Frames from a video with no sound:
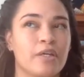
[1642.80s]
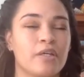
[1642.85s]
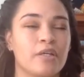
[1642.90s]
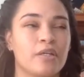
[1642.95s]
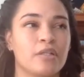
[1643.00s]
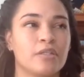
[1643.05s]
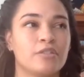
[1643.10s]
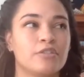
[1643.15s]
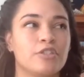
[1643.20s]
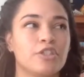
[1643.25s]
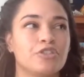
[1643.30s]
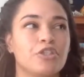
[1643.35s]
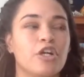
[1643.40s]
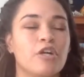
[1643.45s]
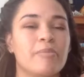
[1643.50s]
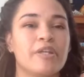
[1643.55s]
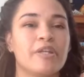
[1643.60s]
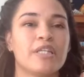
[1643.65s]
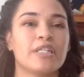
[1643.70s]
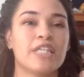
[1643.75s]

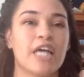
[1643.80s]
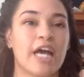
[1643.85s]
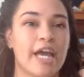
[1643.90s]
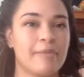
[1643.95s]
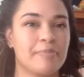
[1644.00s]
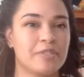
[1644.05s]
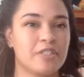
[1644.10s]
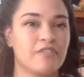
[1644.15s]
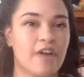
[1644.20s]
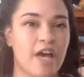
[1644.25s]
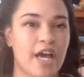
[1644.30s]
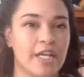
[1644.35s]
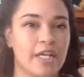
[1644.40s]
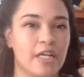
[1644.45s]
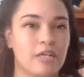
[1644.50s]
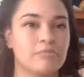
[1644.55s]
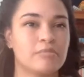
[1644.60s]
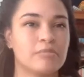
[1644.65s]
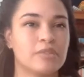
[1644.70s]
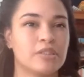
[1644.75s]
determine the types of
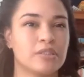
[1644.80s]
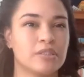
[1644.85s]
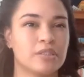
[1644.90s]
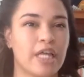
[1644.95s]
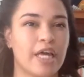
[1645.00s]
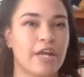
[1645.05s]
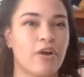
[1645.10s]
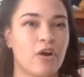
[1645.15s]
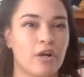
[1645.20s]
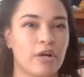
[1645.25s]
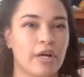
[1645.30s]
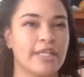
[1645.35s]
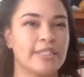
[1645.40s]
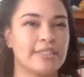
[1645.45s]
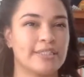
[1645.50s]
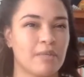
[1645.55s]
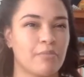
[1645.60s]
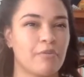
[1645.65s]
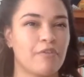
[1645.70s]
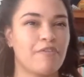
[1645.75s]
items that are in
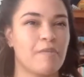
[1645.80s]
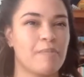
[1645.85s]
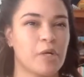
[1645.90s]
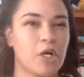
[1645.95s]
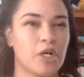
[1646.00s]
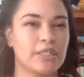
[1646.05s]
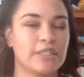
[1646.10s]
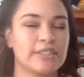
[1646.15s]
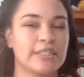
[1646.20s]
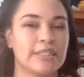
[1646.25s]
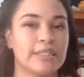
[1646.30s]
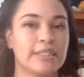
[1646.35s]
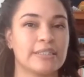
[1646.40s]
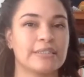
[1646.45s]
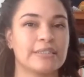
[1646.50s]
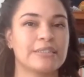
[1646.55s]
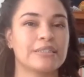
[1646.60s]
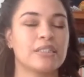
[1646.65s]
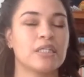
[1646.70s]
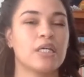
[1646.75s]
some of the
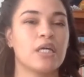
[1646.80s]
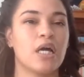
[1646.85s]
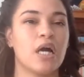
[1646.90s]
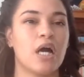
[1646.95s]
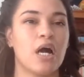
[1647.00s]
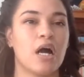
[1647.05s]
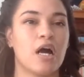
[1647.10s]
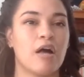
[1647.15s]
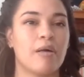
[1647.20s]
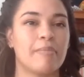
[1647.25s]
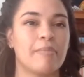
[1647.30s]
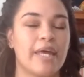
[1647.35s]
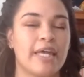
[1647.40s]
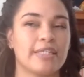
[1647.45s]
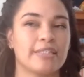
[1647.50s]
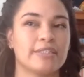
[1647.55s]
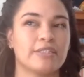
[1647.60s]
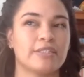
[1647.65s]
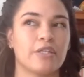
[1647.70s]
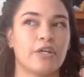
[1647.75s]
boxes.
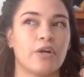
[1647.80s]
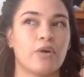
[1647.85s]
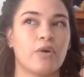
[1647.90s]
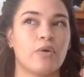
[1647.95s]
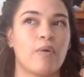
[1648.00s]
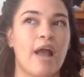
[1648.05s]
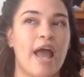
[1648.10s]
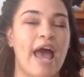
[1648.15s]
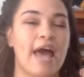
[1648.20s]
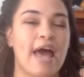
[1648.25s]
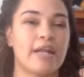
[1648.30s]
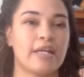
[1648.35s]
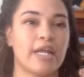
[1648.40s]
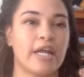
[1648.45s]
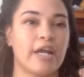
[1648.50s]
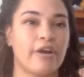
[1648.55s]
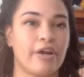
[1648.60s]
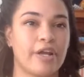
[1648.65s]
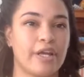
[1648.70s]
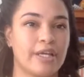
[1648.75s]
And so added
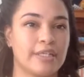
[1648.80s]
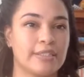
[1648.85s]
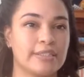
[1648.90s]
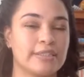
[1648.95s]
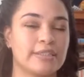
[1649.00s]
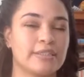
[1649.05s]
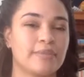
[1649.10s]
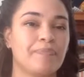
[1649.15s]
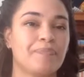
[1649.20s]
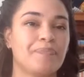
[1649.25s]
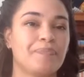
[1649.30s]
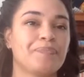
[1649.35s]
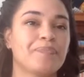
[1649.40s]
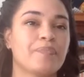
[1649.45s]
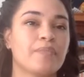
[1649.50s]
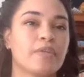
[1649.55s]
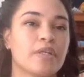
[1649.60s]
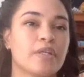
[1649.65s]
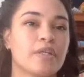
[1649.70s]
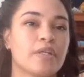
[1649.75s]
areas
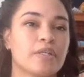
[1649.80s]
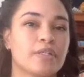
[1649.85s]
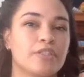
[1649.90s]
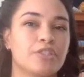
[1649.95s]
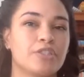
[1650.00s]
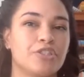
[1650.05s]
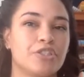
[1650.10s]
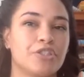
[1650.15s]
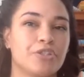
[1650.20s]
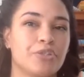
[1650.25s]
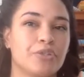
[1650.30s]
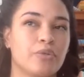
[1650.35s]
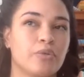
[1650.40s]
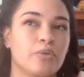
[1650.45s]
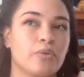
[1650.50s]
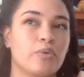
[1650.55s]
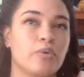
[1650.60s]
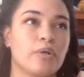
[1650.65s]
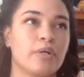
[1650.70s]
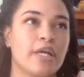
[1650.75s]

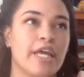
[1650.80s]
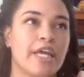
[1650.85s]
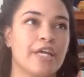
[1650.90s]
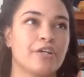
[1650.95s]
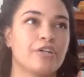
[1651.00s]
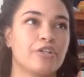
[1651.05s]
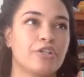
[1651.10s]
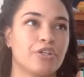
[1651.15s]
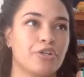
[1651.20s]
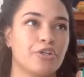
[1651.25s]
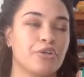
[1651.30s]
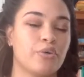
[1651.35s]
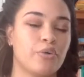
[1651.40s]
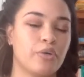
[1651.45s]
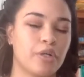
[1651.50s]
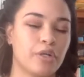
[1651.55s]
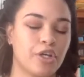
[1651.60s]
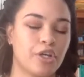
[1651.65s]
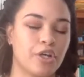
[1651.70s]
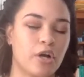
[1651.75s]
to
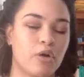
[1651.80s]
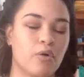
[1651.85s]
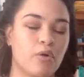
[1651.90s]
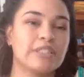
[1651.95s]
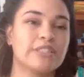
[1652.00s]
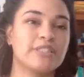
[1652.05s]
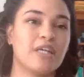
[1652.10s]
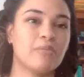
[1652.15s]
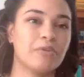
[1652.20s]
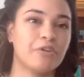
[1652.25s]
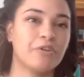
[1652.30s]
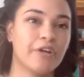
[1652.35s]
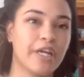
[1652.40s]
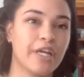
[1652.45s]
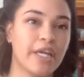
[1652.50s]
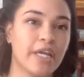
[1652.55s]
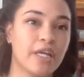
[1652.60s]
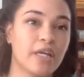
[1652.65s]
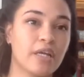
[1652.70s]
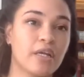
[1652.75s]
include, a
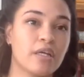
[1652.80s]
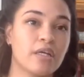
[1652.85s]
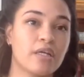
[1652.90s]
summary,